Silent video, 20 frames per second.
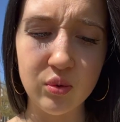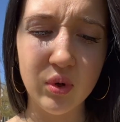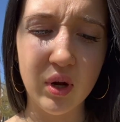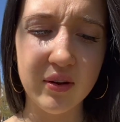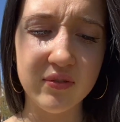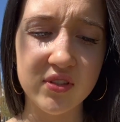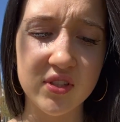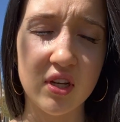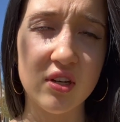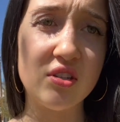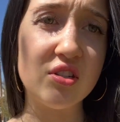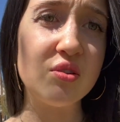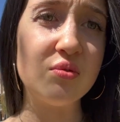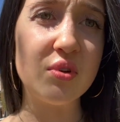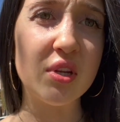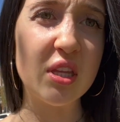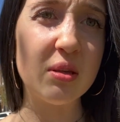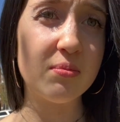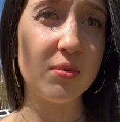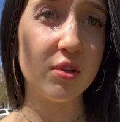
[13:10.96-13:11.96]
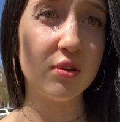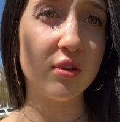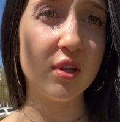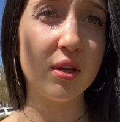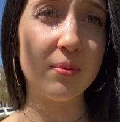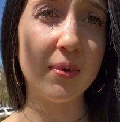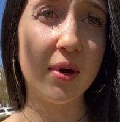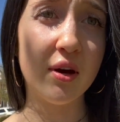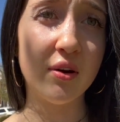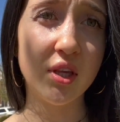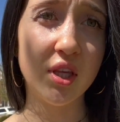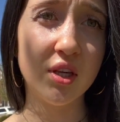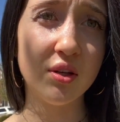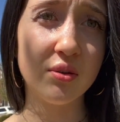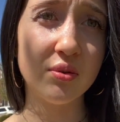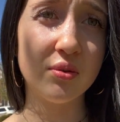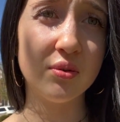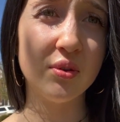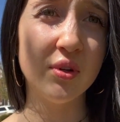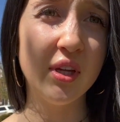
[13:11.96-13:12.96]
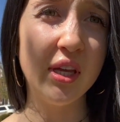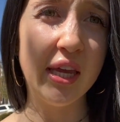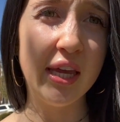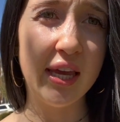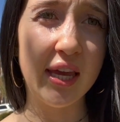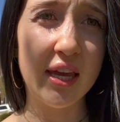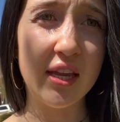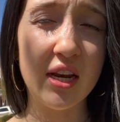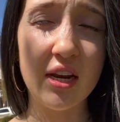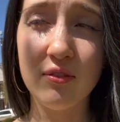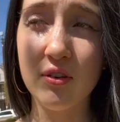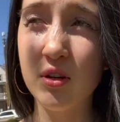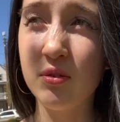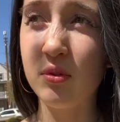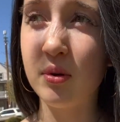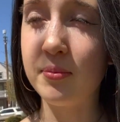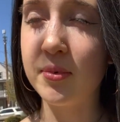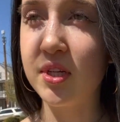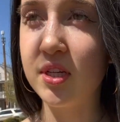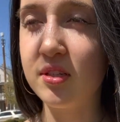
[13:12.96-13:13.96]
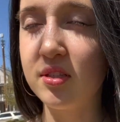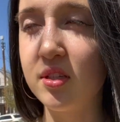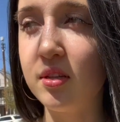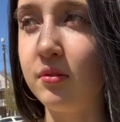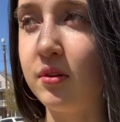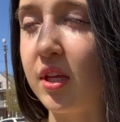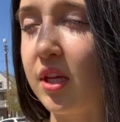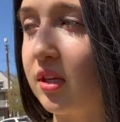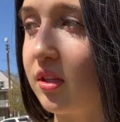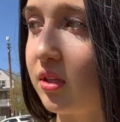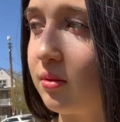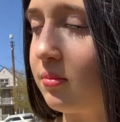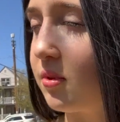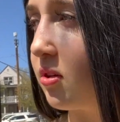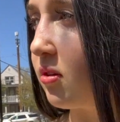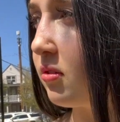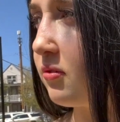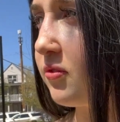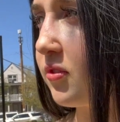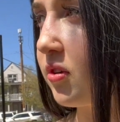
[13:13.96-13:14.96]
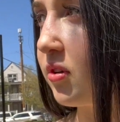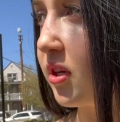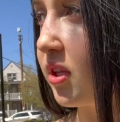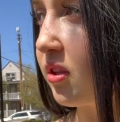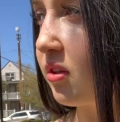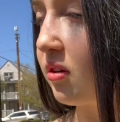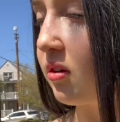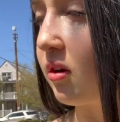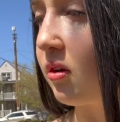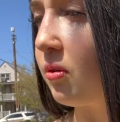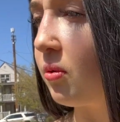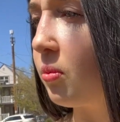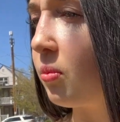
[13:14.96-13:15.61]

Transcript: have such unique beauty about you, and every woman is uniquely beautiful in their own